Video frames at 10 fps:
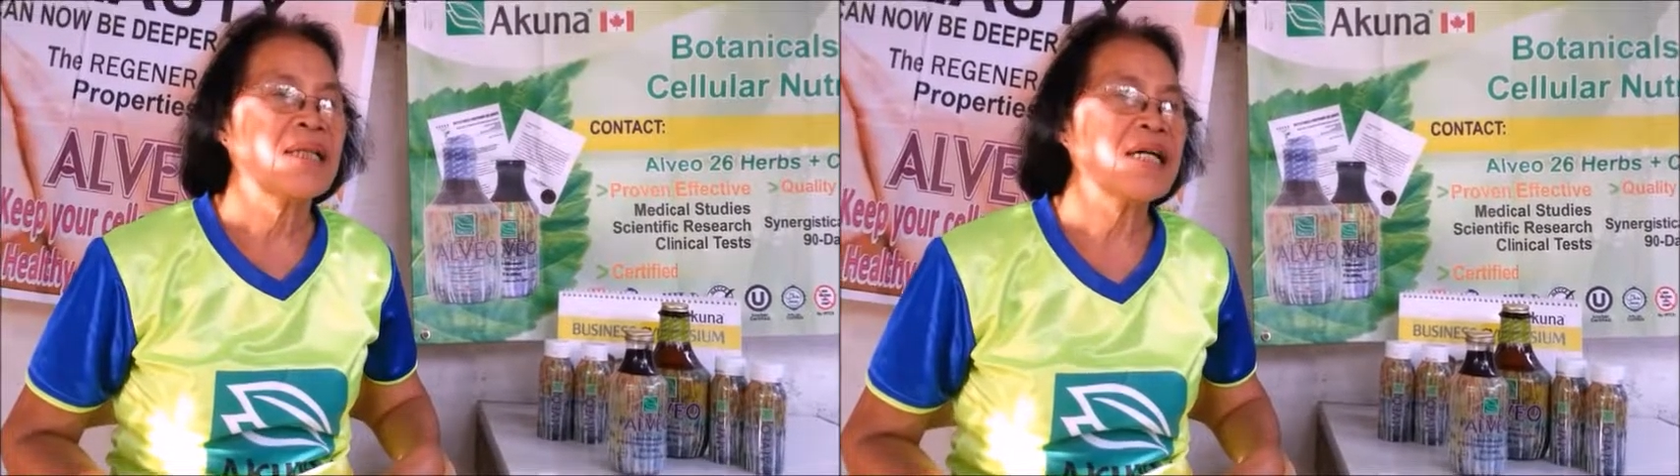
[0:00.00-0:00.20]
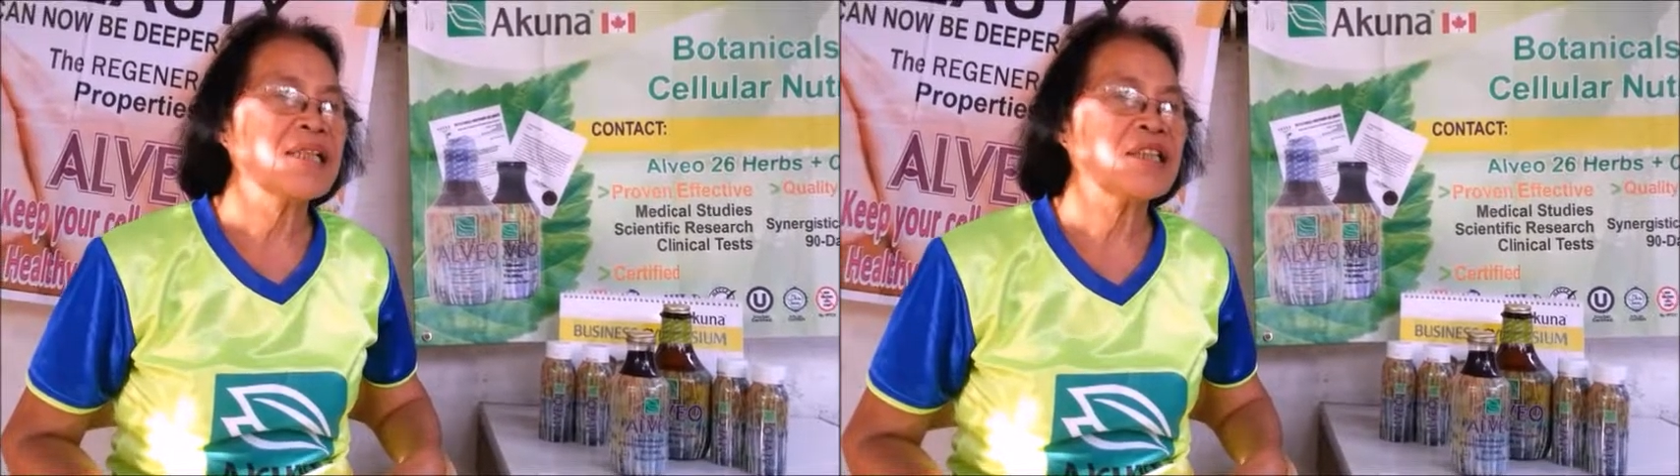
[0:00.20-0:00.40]

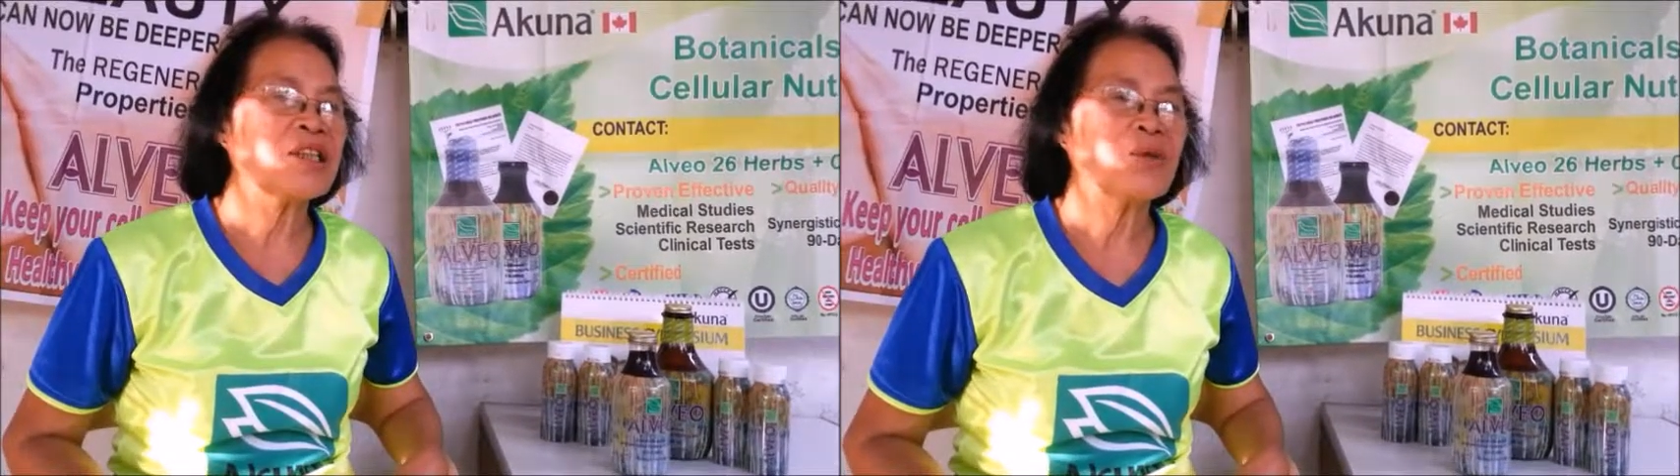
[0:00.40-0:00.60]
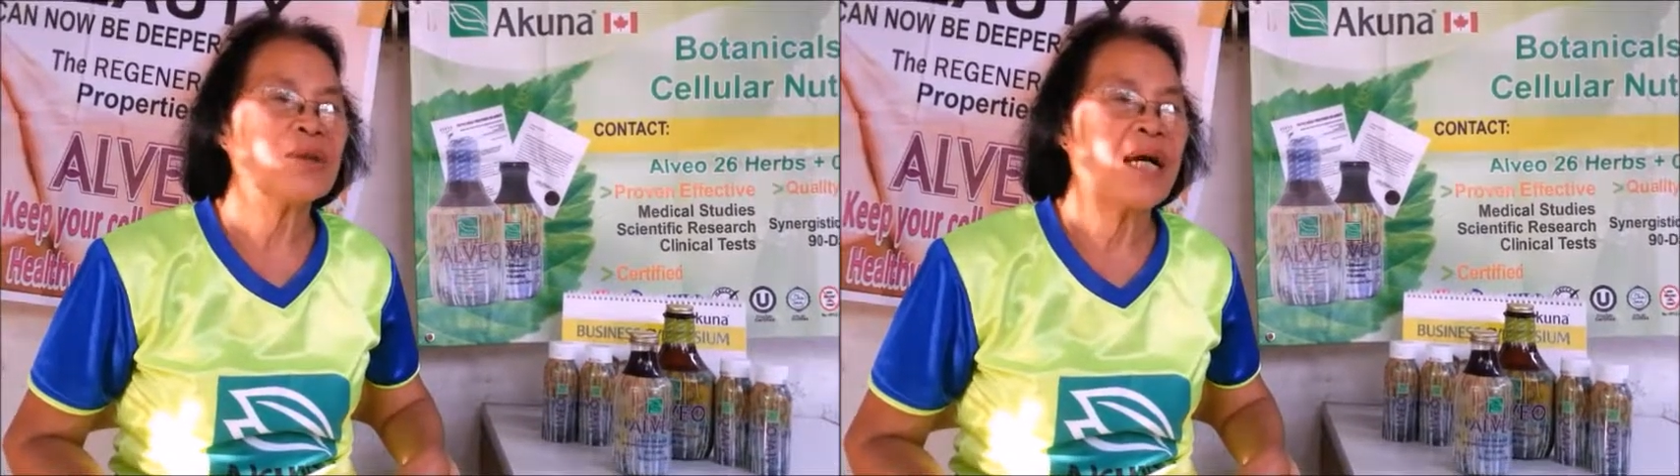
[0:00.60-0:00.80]

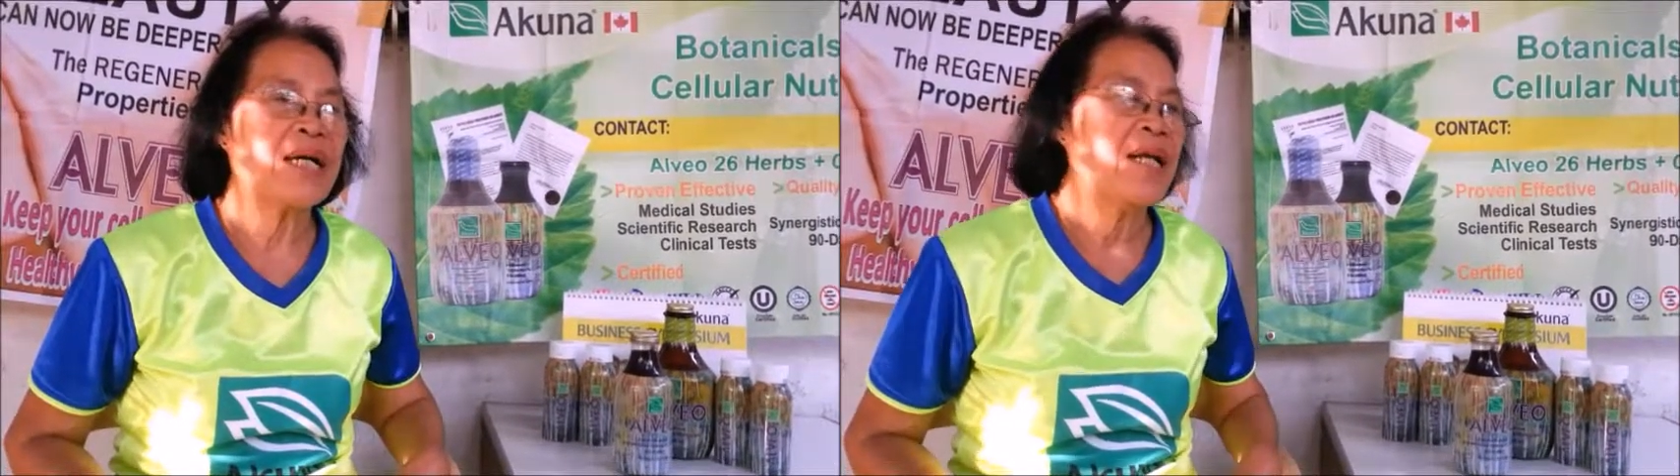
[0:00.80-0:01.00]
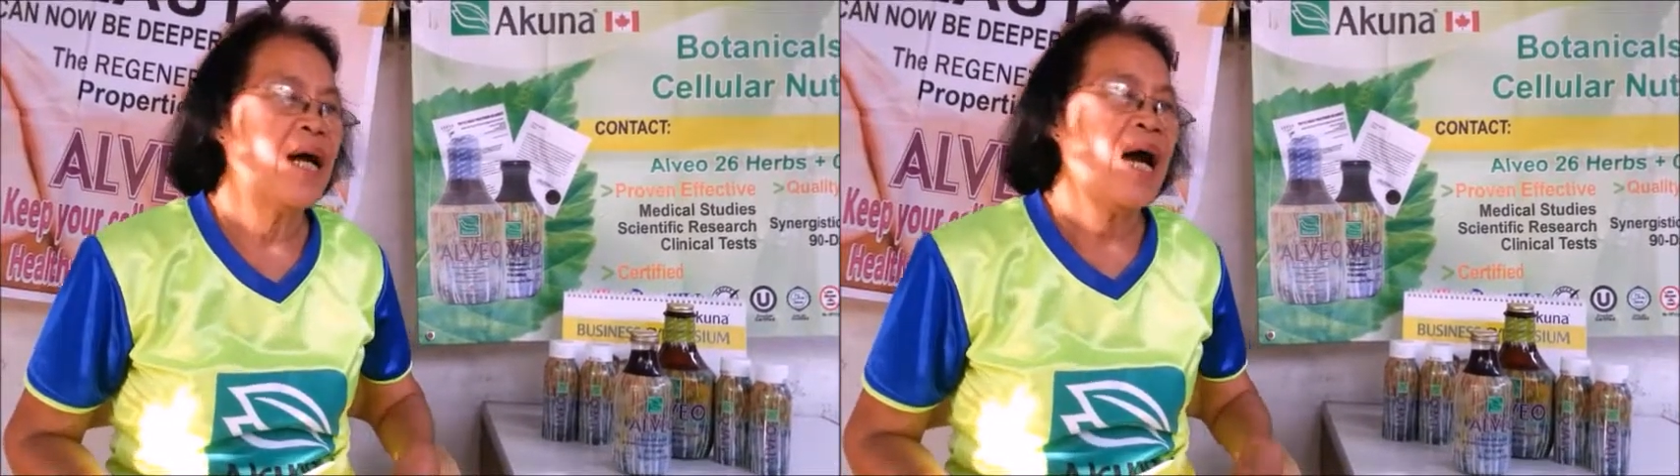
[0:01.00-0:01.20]
Thanks to
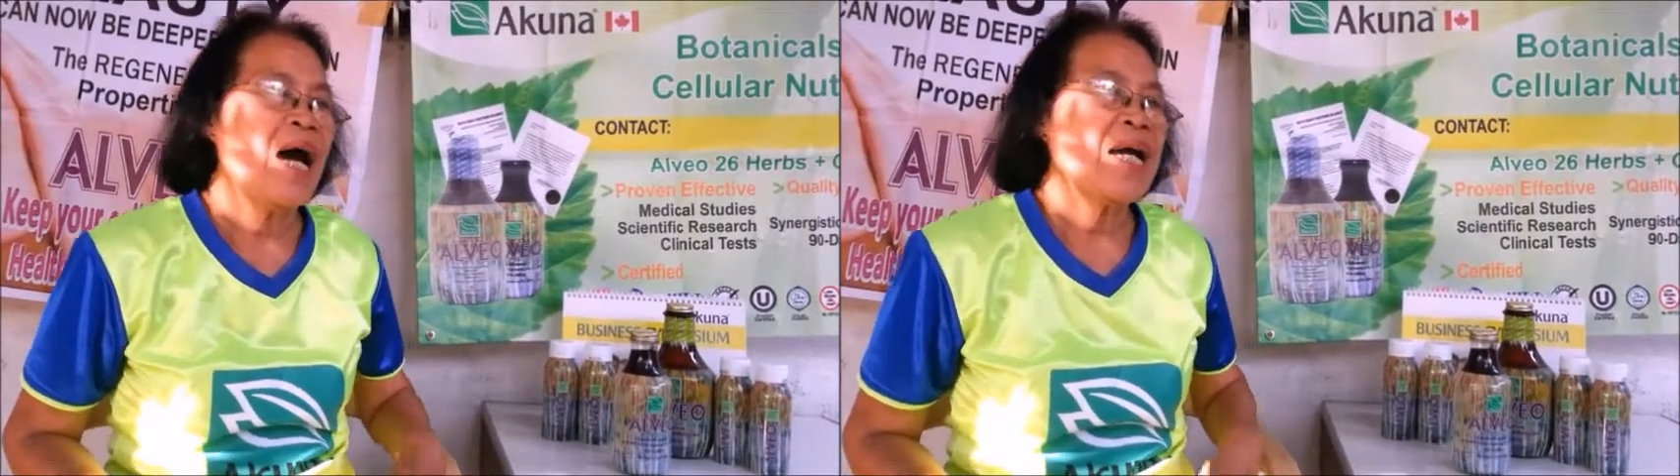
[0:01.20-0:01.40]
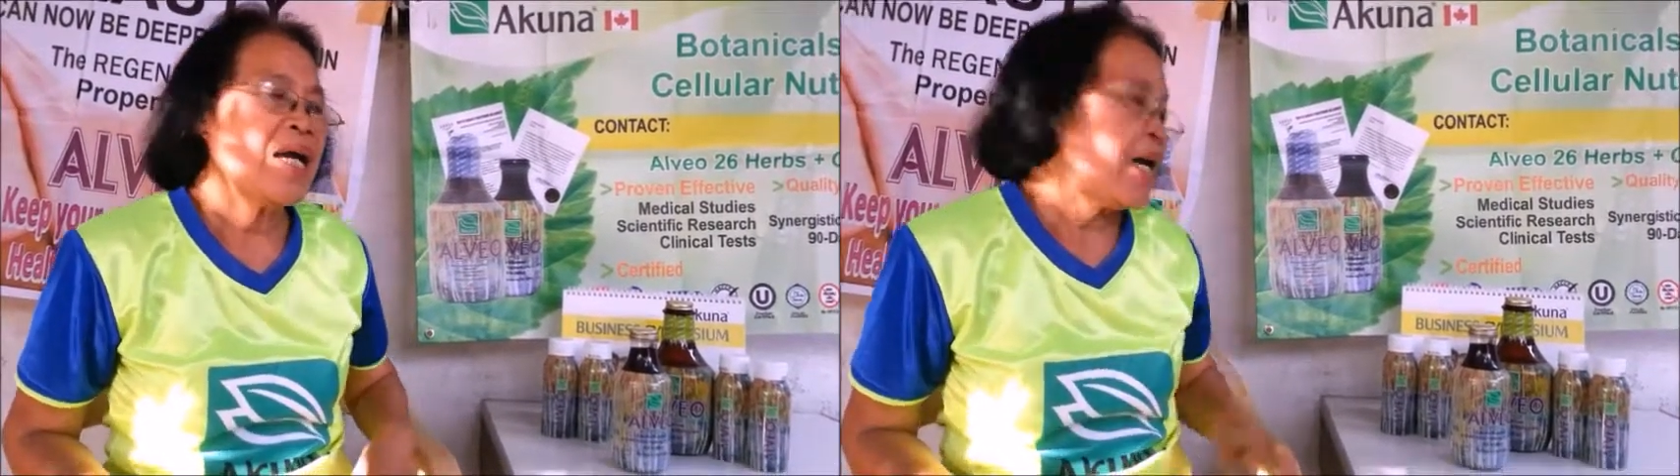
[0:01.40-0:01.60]
God,
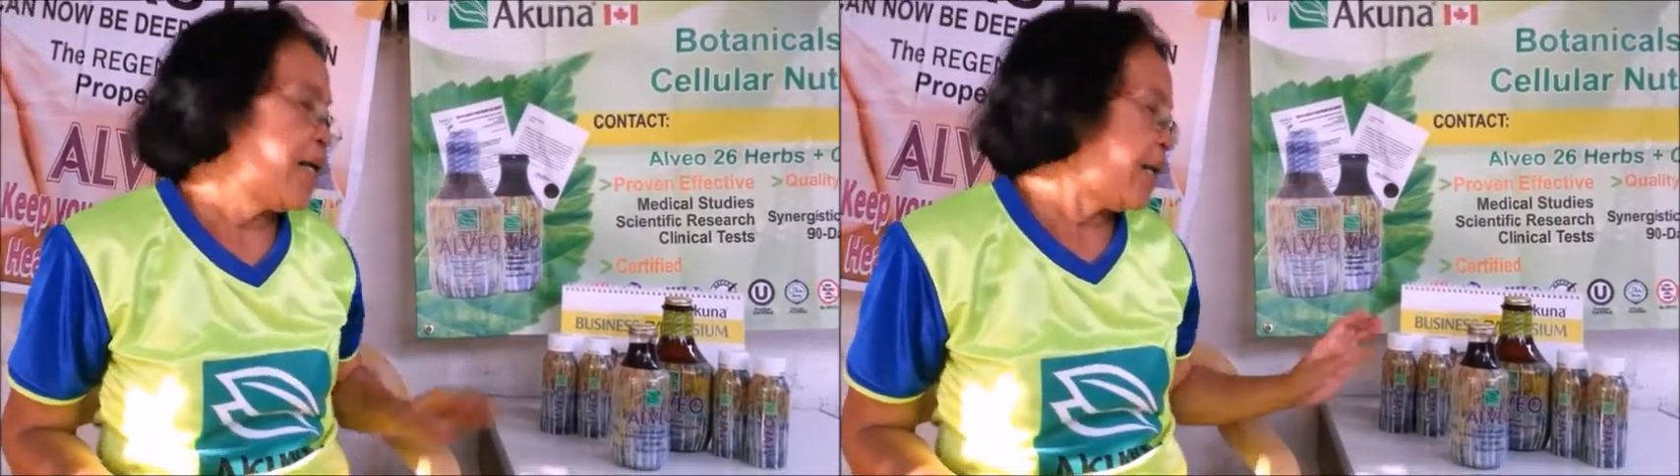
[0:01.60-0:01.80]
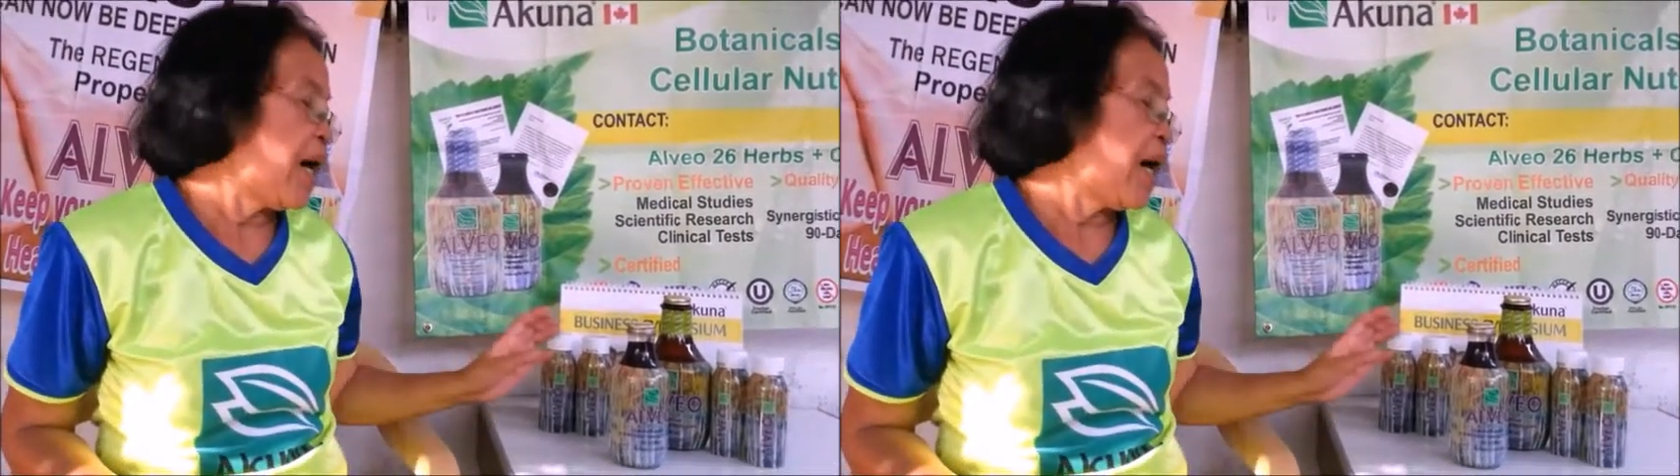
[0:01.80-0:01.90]
I